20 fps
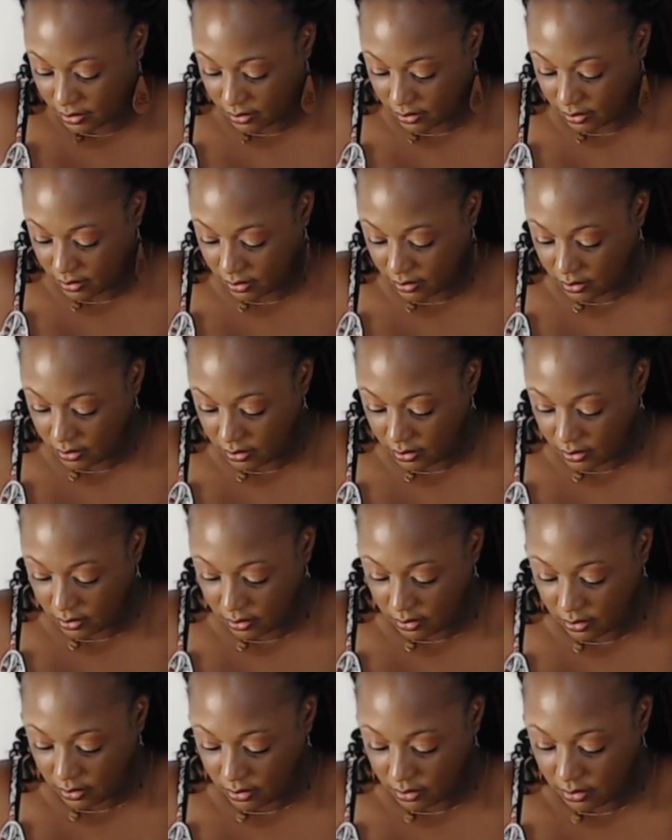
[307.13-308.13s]

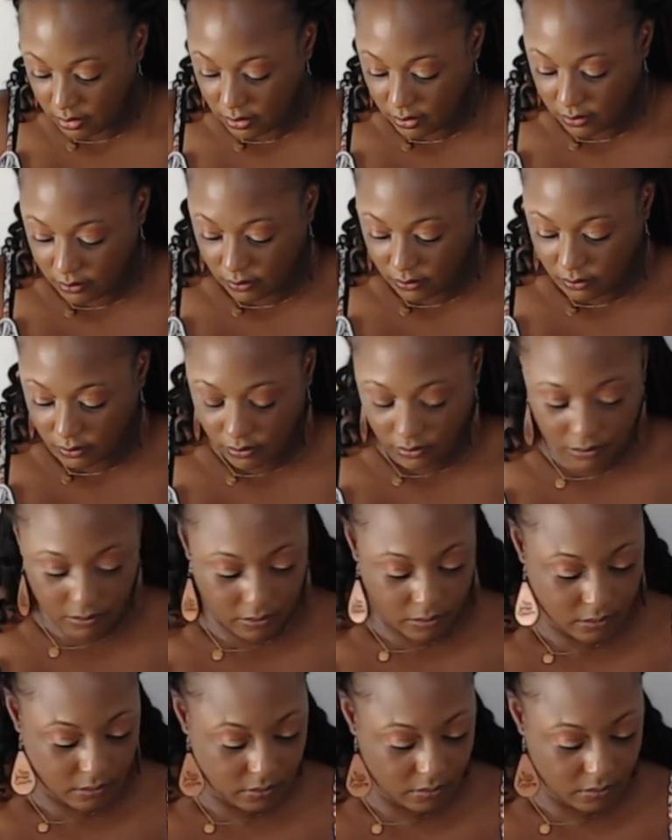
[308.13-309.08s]
Nobody speaks.